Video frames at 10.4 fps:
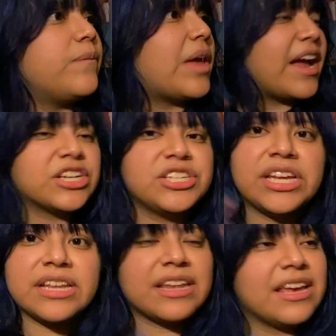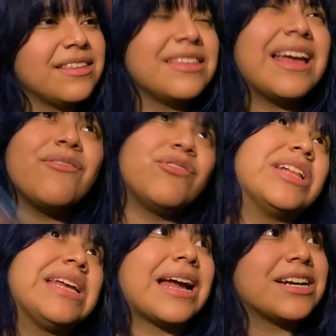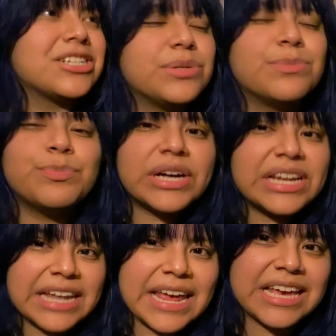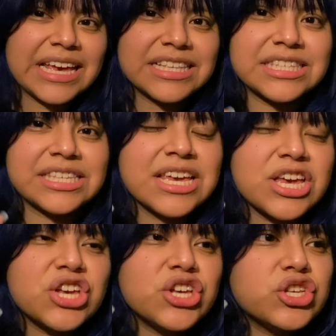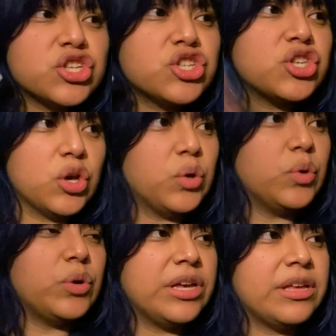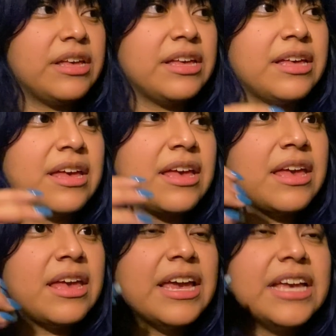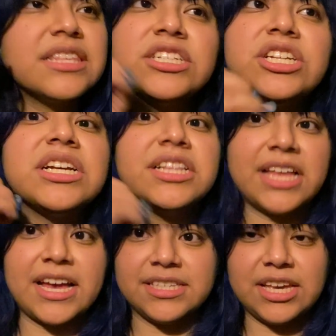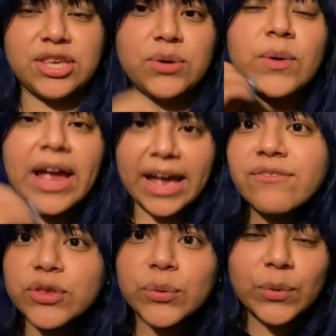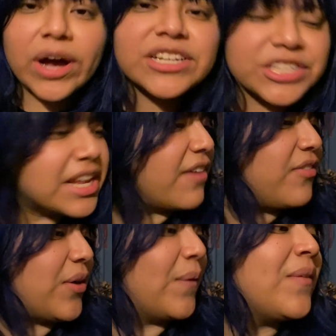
action, like not really action, but like it's so it's such a classic. You have to watch Death Note.